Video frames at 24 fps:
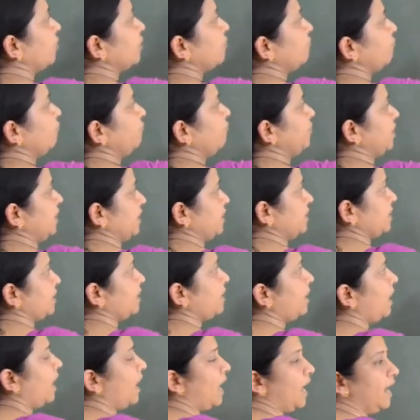field
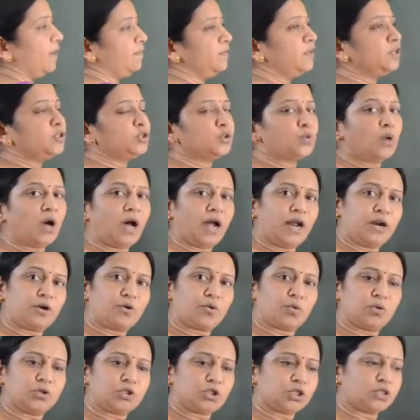either to
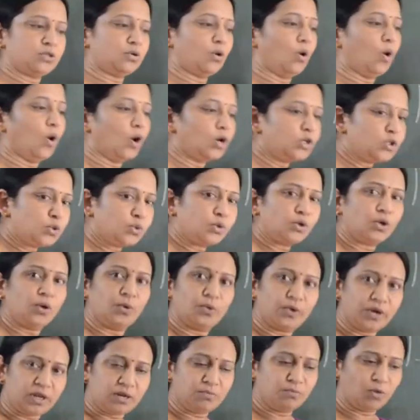hydrogen or to
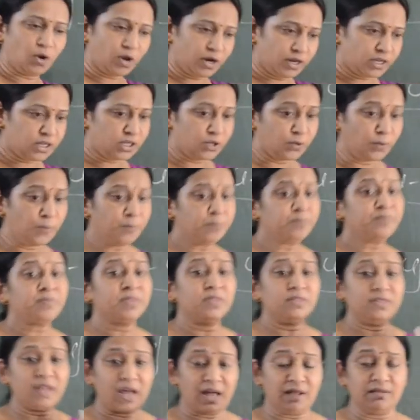chlorine molecule,
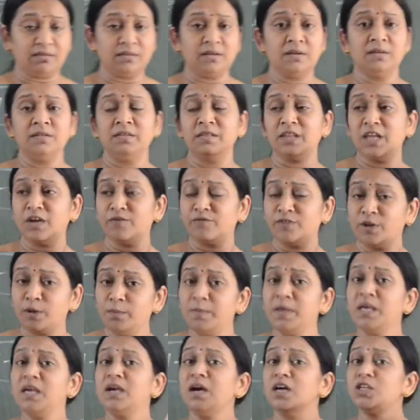then there will
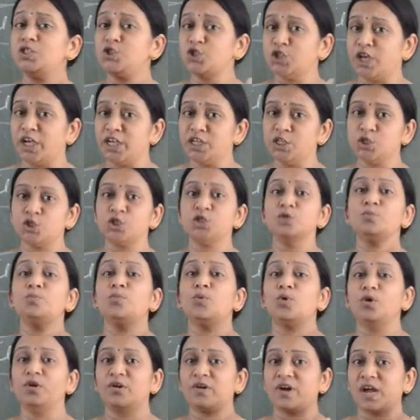be a change in
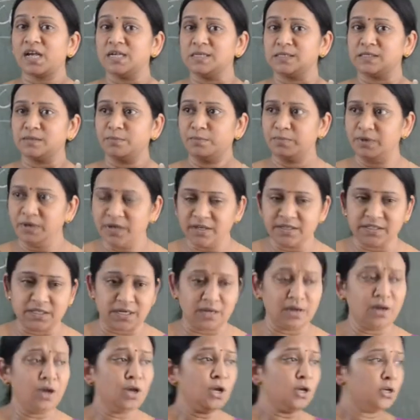
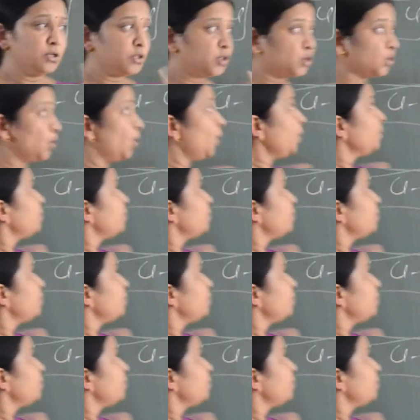polarizability. So